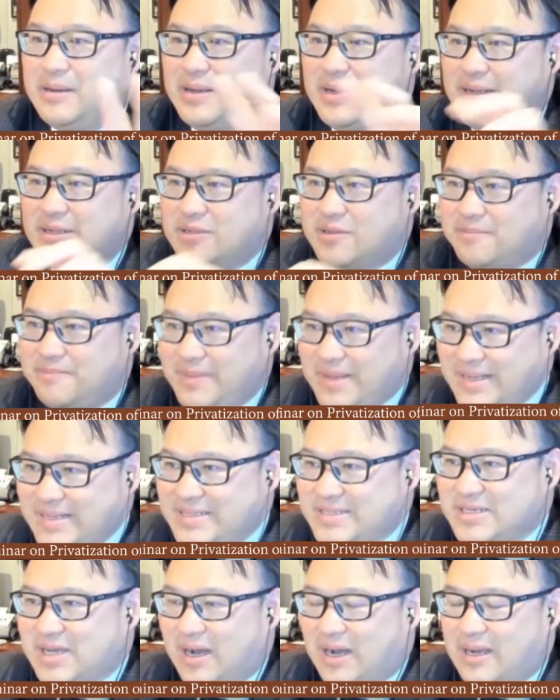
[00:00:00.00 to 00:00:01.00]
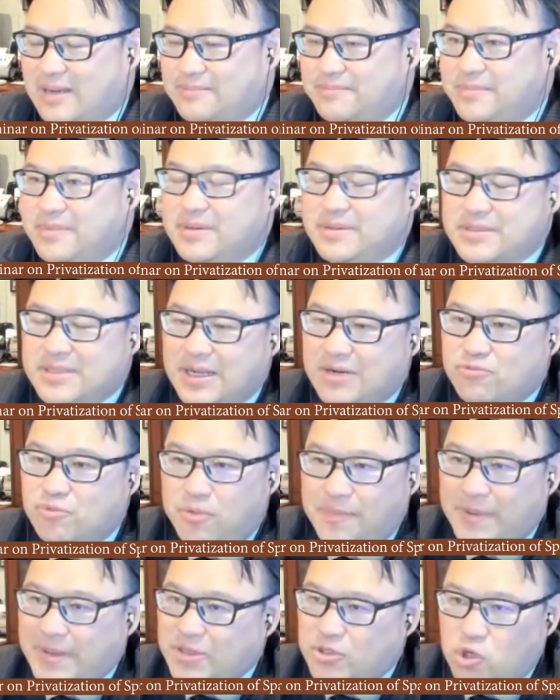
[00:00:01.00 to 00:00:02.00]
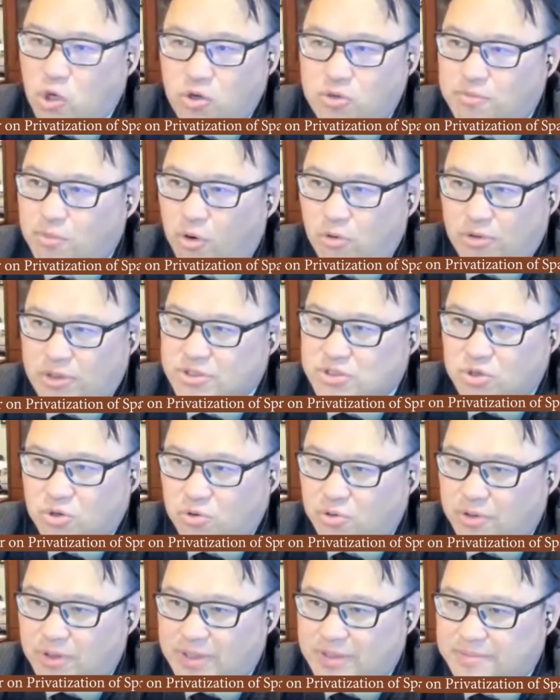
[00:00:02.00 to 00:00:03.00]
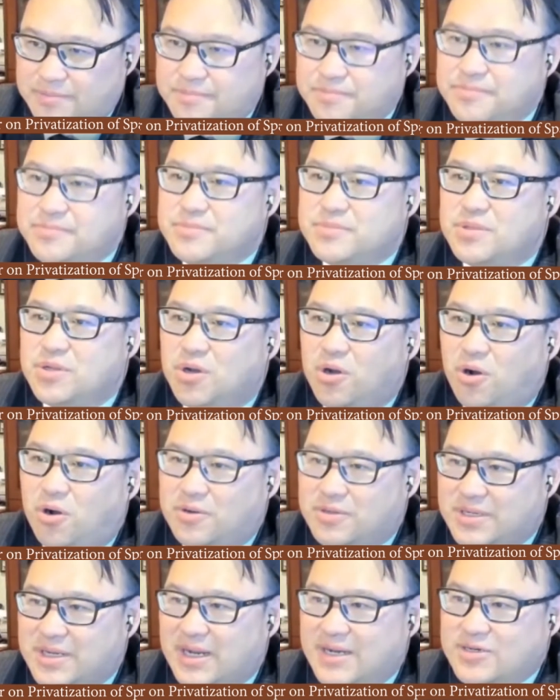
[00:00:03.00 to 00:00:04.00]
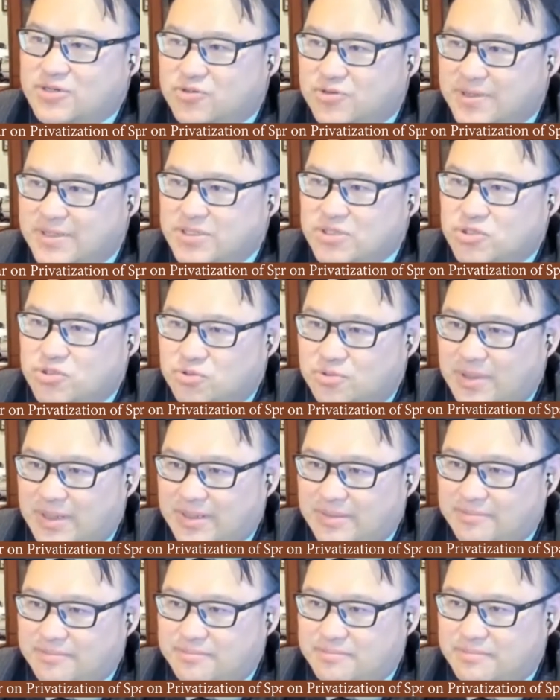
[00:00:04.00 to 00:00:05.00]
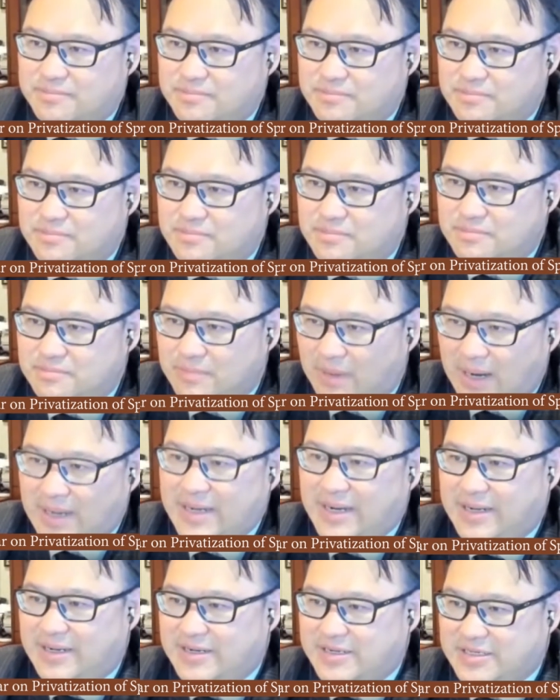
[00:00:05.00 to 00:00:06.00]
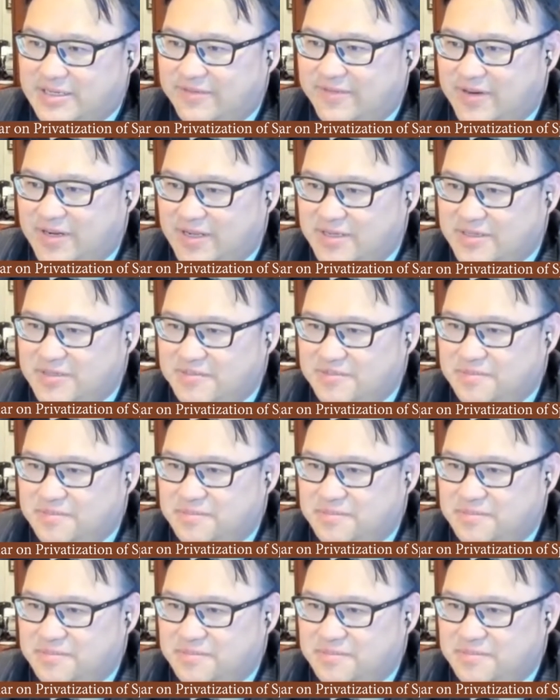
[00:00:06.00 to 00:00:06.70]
In the meantime, there would be no moratorium on countries doing mining activities.